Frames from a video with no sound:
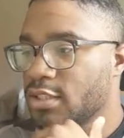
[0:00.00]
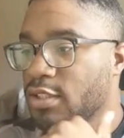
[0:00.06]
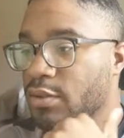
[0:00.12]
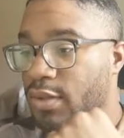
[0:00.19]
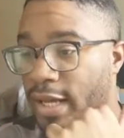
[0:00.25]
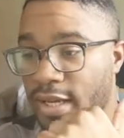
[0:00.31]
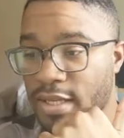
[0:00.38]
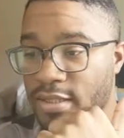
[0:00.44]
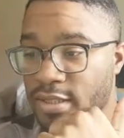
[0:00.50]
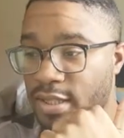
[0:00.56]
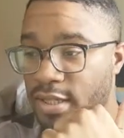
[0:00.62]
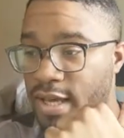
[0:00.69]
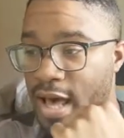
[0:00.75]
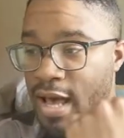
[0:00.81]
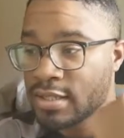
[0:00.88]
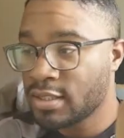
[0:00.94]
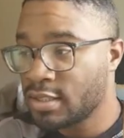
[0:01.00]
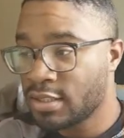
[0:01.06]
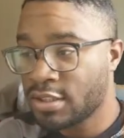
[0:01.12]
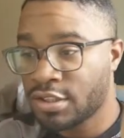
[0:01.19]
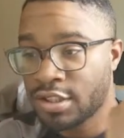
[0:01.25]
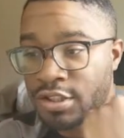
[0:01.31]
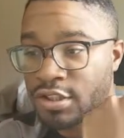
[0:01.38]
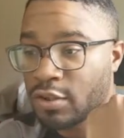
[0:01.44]
So like I said, guys, this is
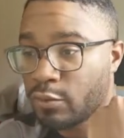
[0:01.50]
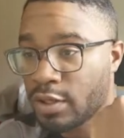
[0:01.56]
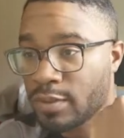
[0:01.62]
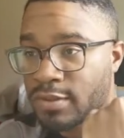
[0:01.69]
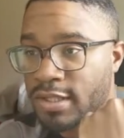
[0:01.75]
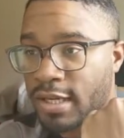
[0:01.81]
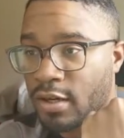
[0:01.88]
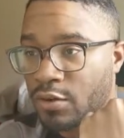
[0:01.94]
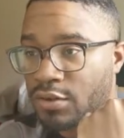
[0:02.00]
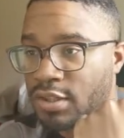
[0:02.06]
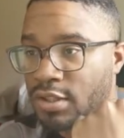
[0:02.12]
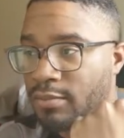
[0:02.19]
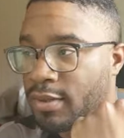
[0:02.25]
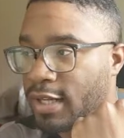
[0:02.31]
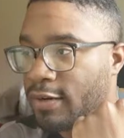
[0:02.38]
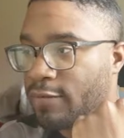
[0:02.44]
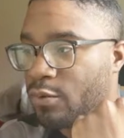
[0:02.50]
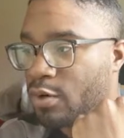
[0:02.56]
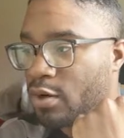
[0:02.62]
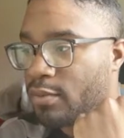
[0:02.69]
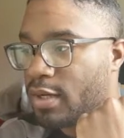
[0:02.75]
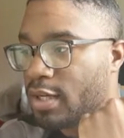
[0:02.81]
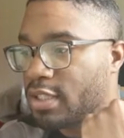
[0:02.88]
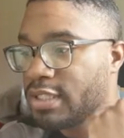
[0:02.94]
just a website hosting
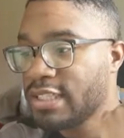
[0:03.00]
platform.